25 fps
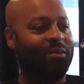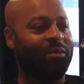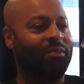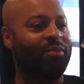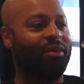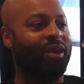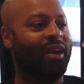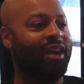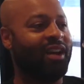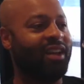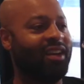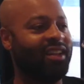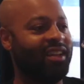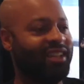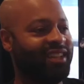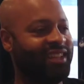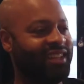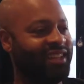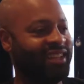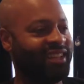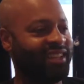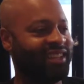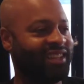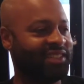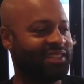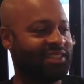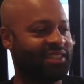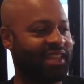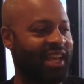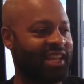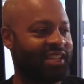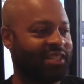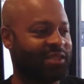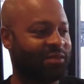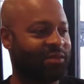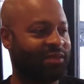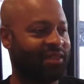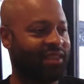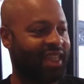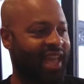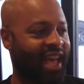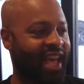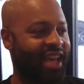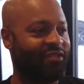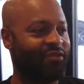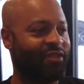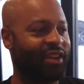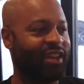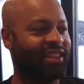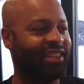Bruh, That's
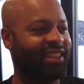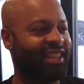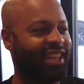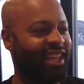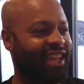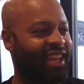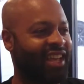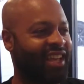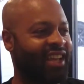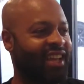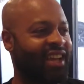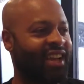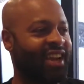that right there.